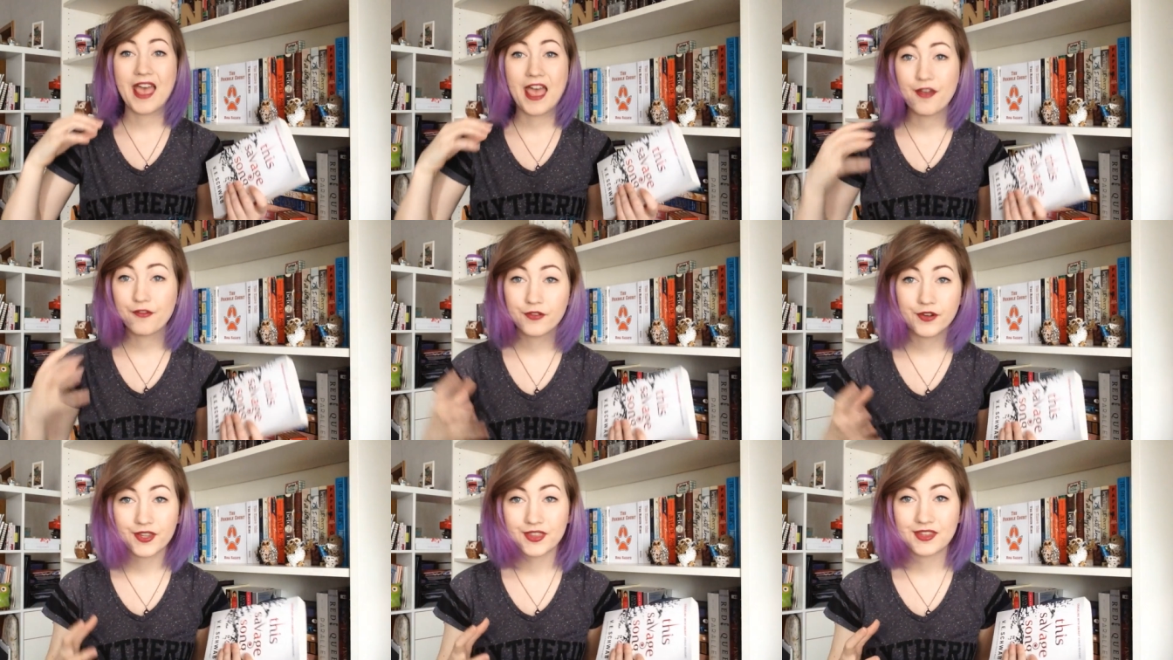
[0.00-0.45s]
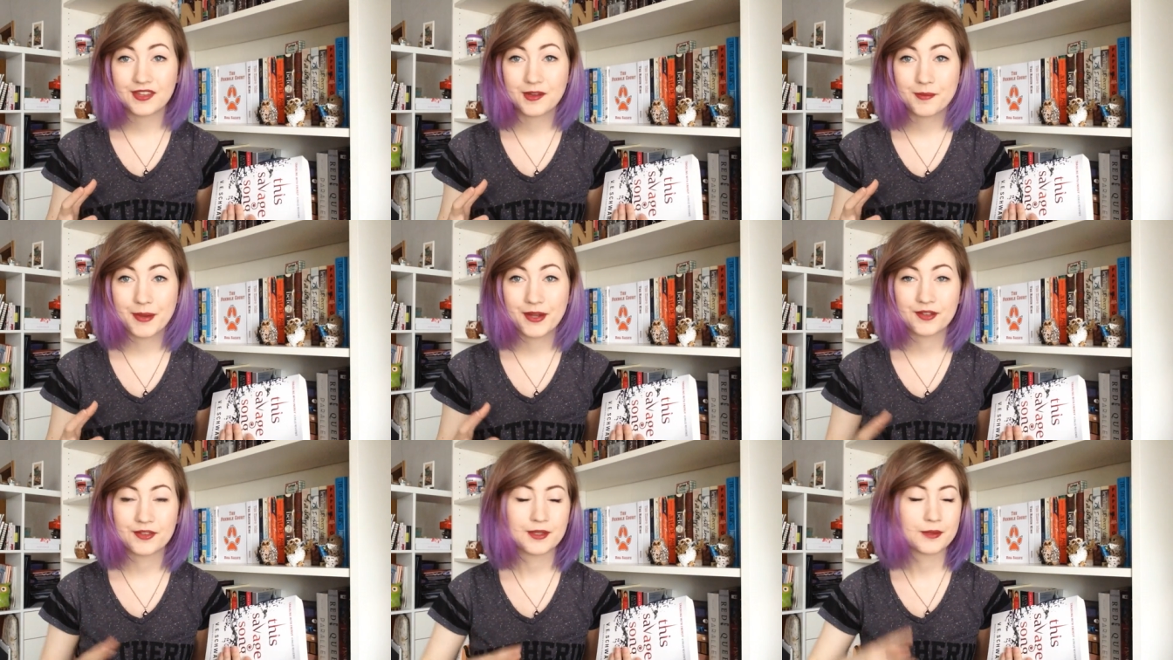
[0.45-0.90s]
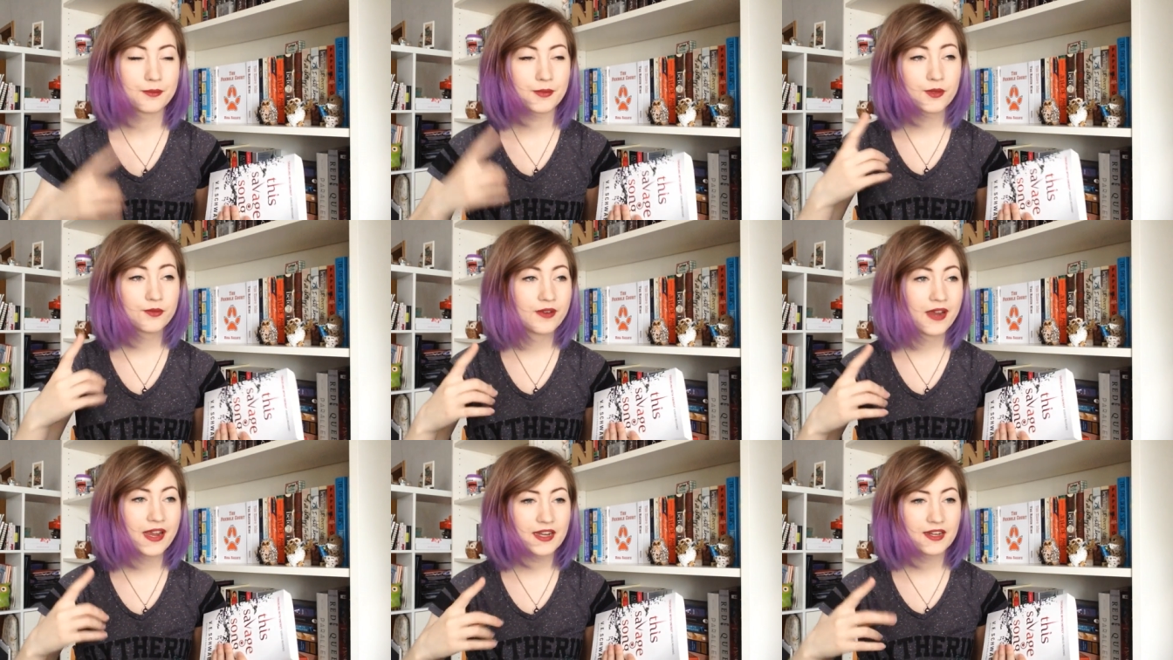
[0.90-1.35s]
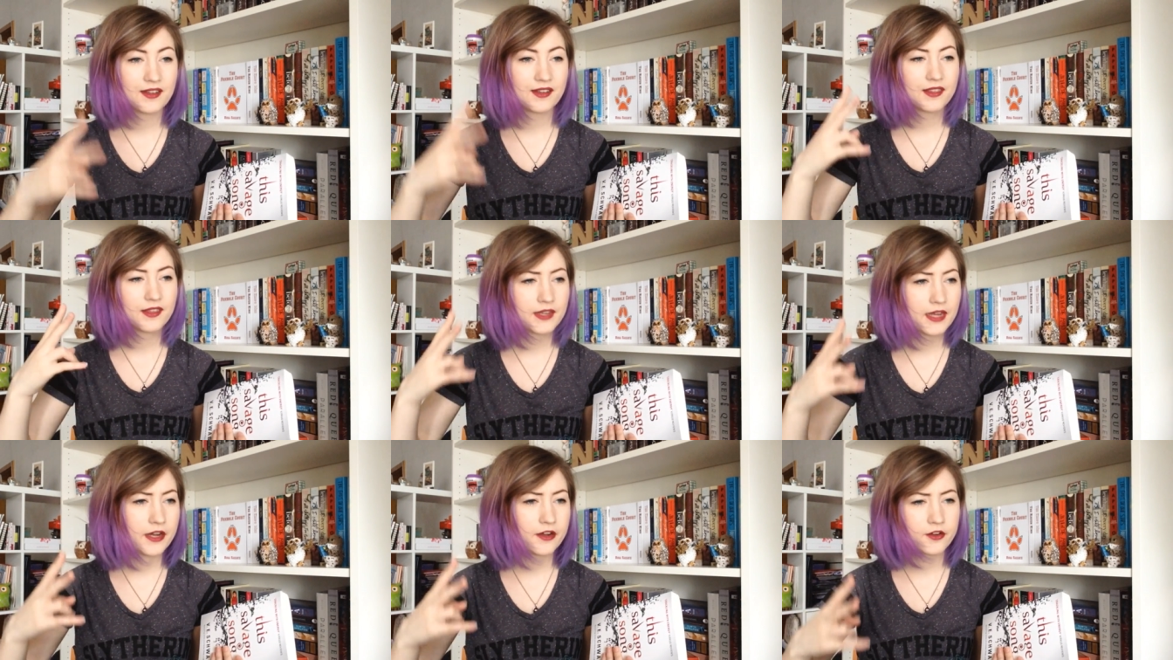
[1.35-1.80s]
everything about them, the
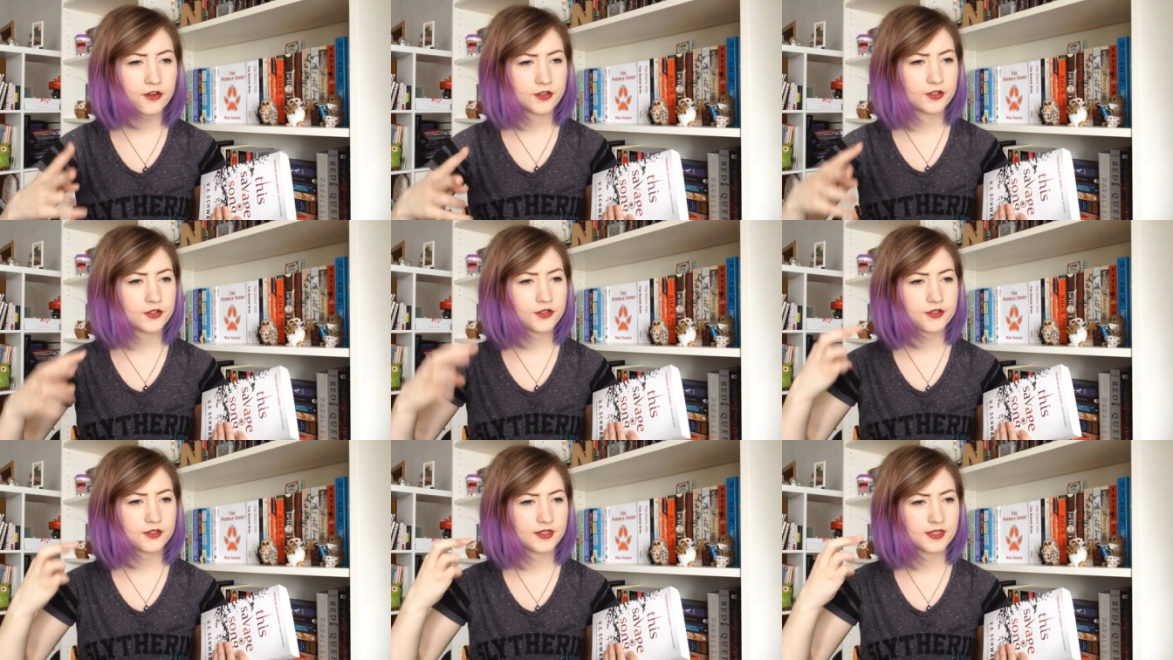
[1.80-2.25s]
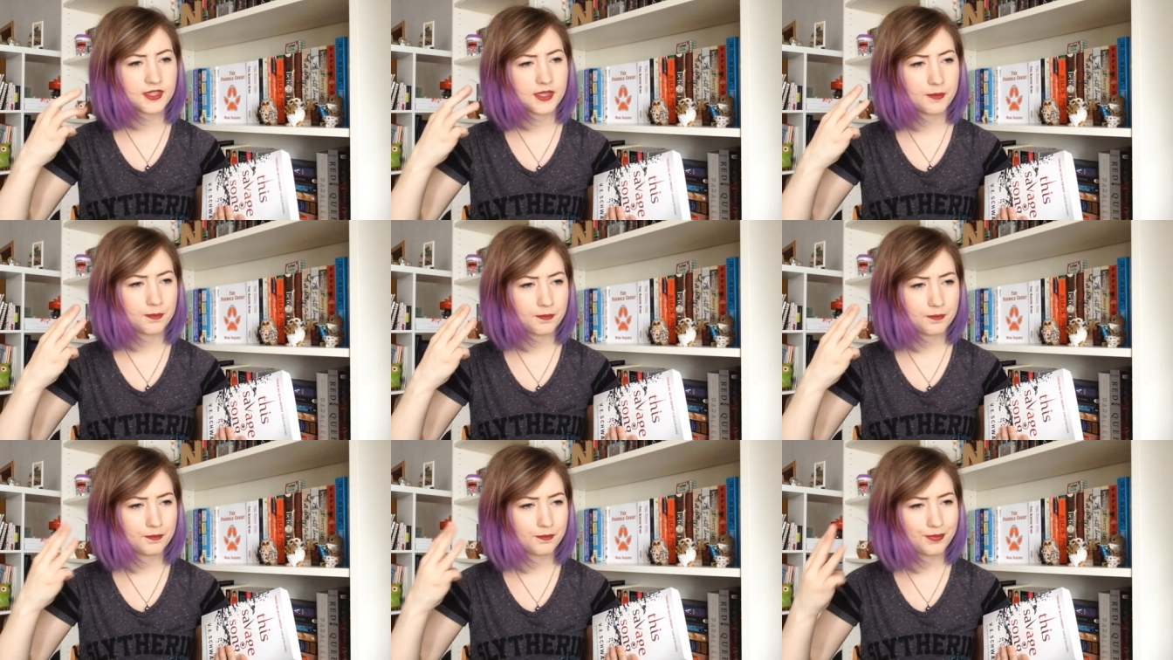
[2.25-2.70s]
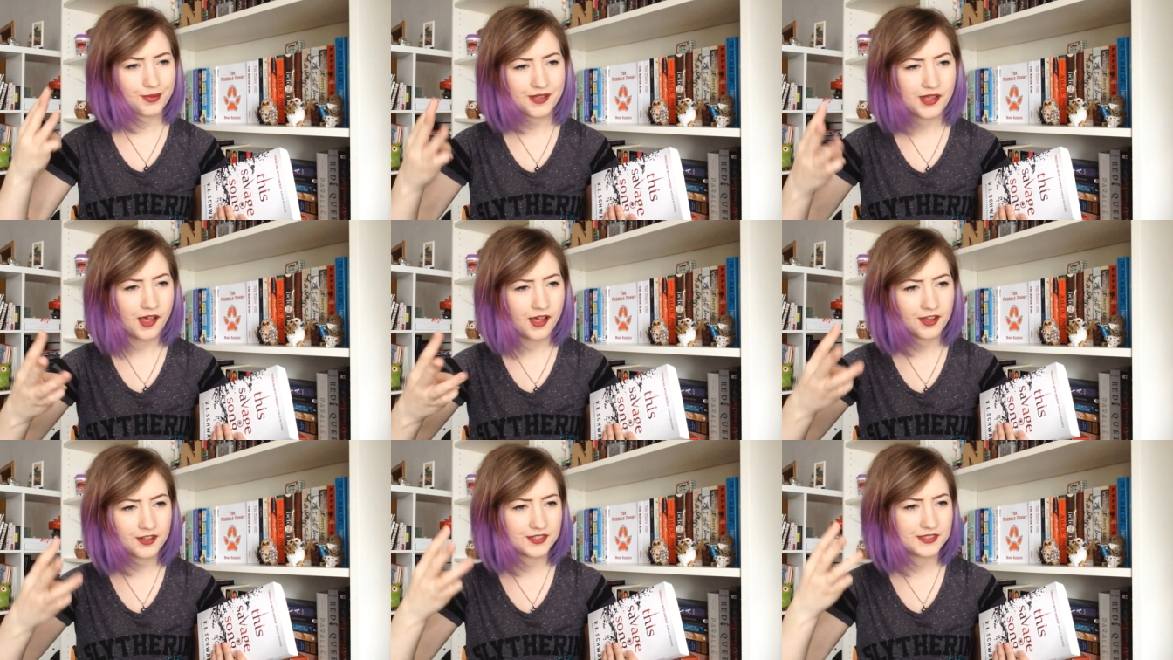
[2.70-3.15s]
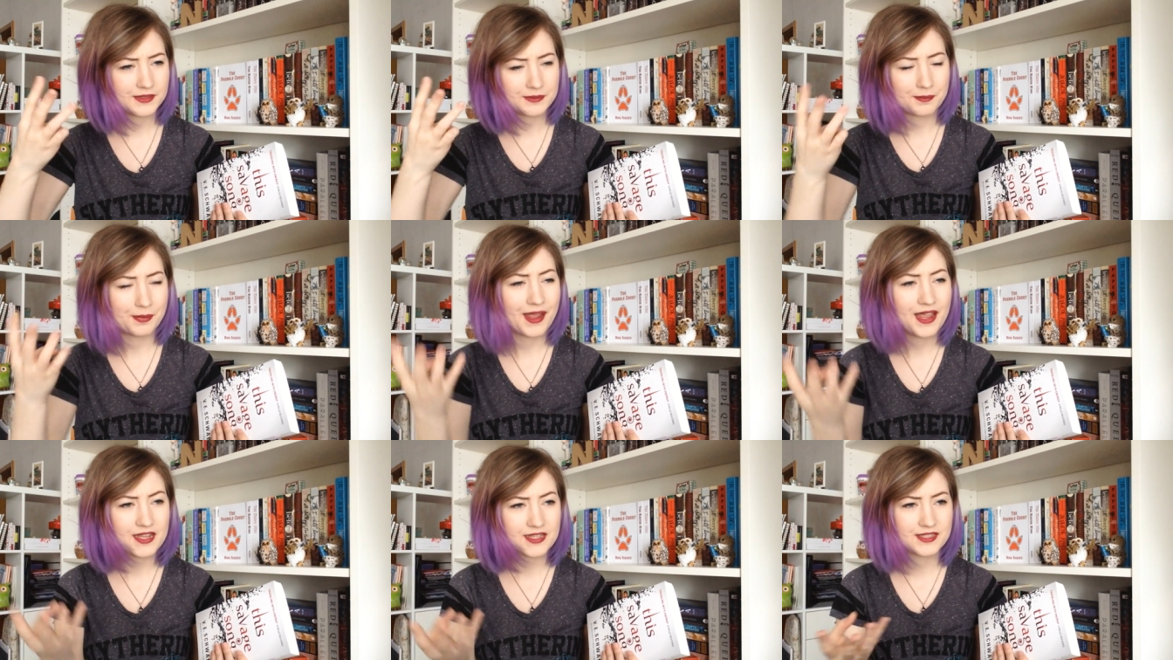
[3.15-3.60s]
writing, the characters, the plot,
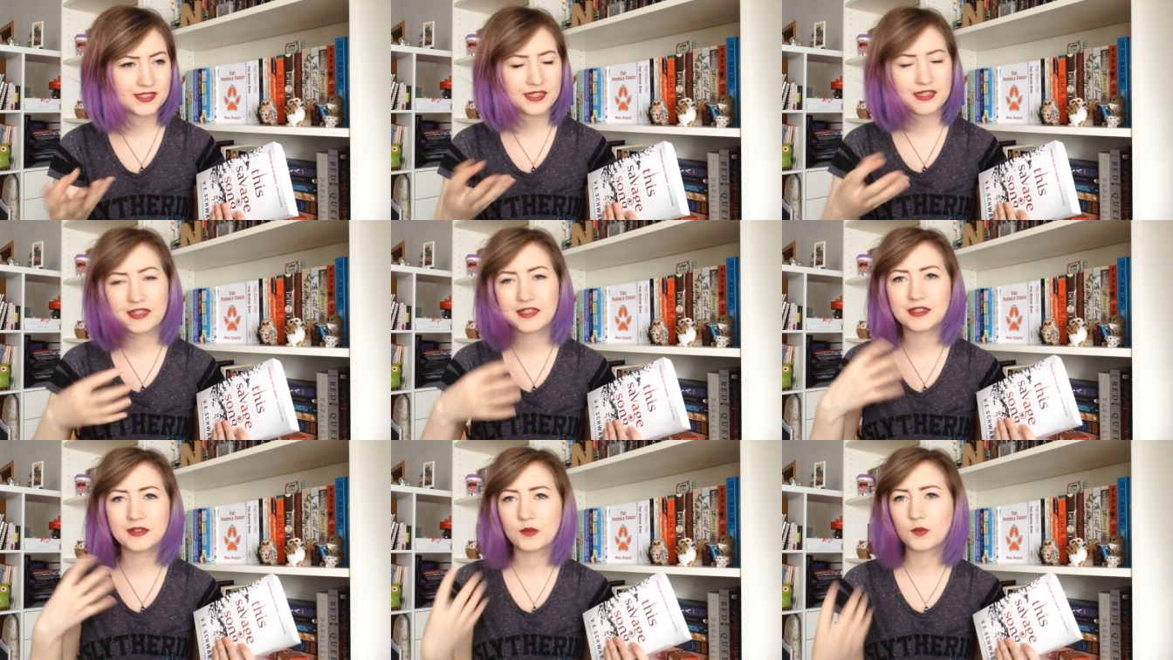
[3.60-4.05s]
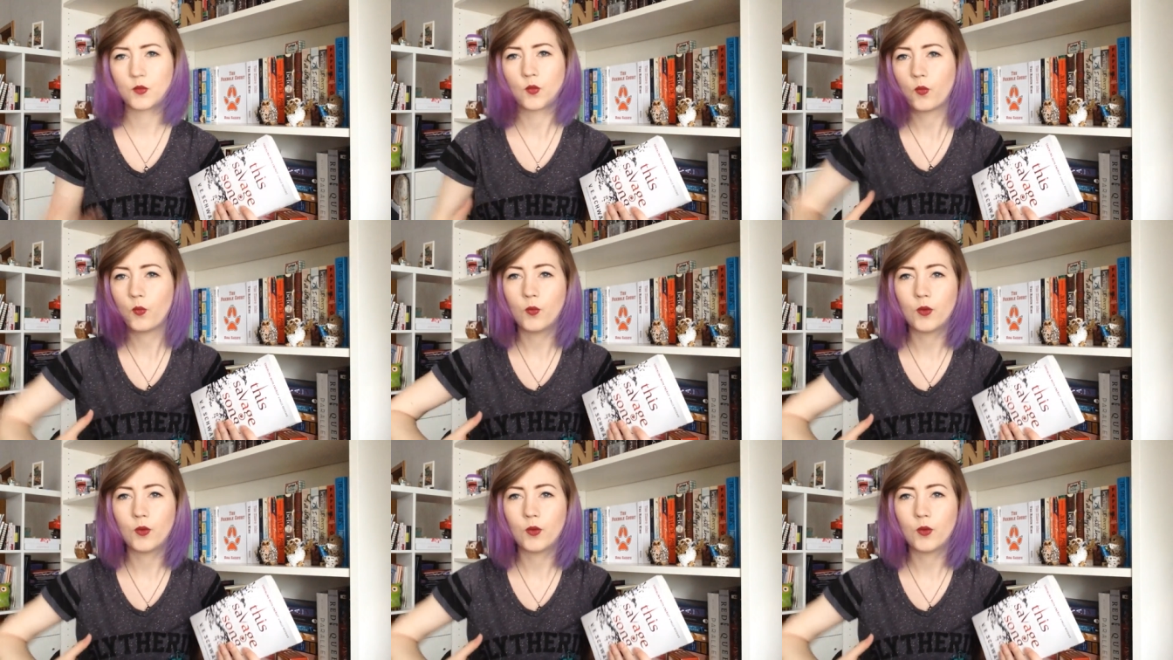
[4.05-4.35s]
the pacing,